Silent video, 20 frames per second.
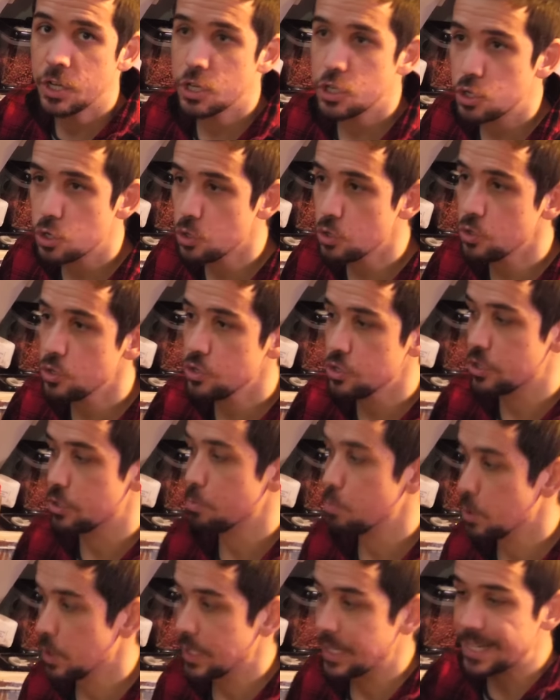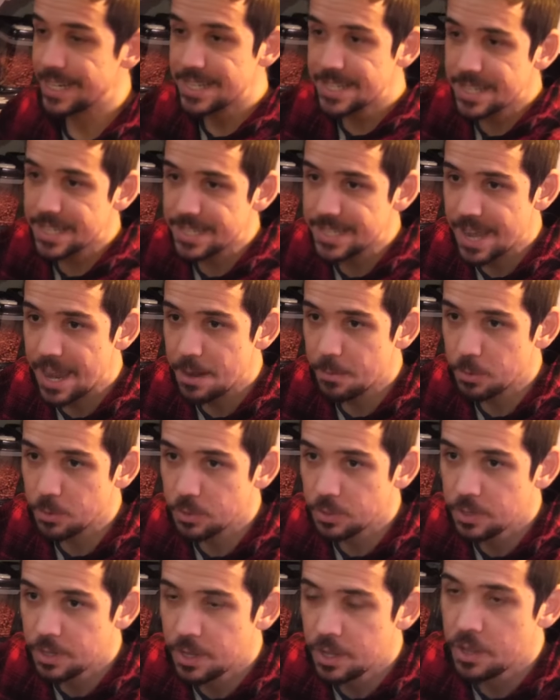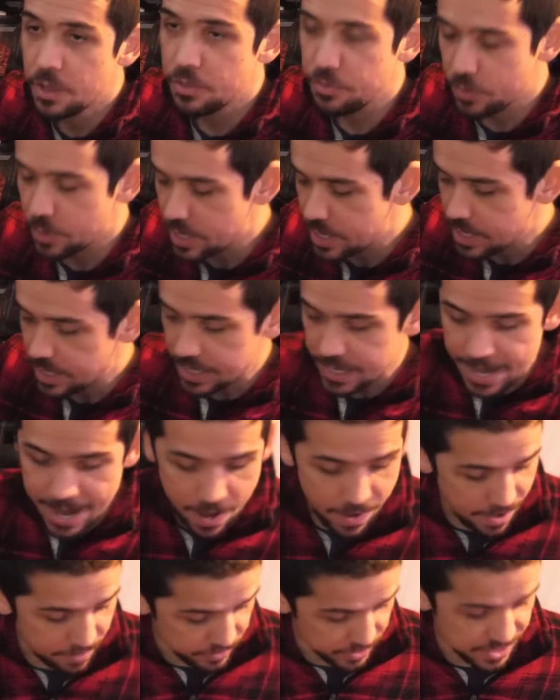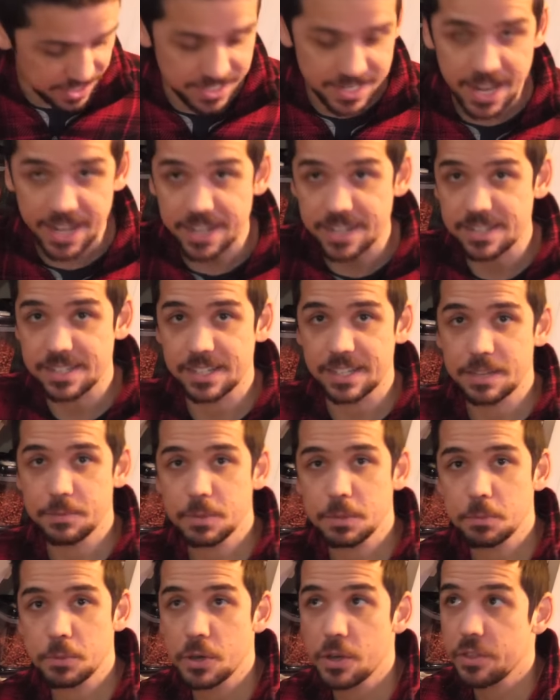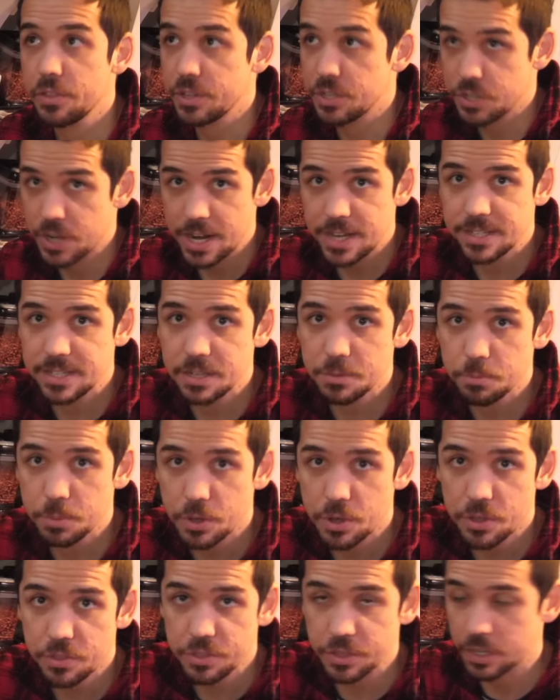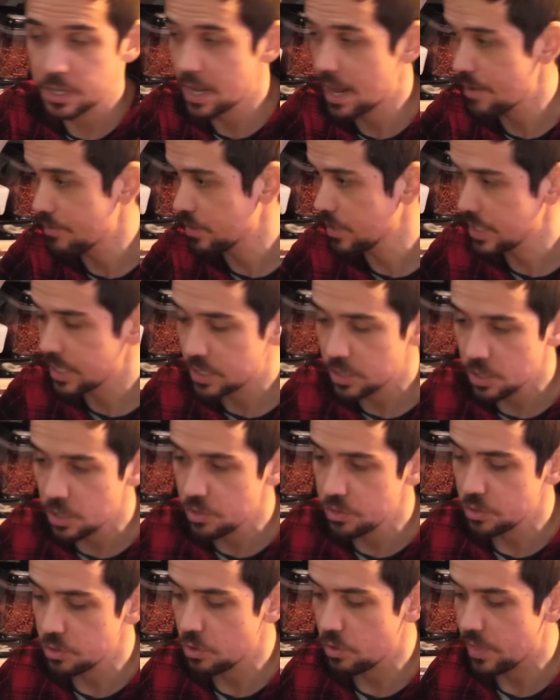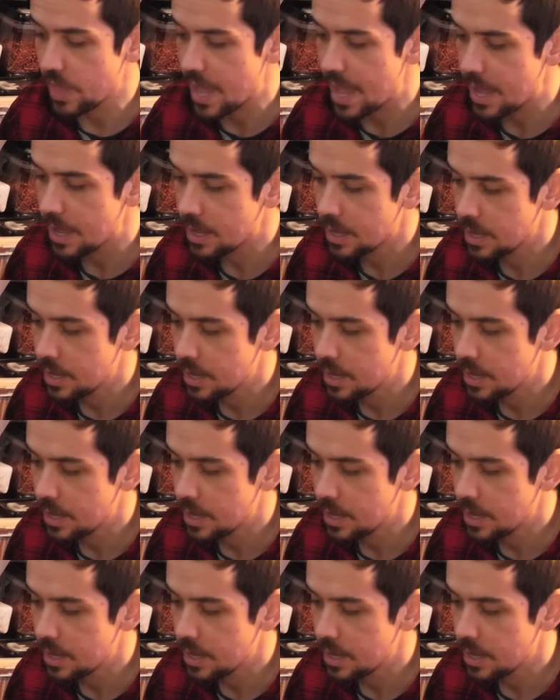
Two, you can pull it into the table. Three, you now have a second sleeping berth, a transient berth that can have a lee cloth and all that.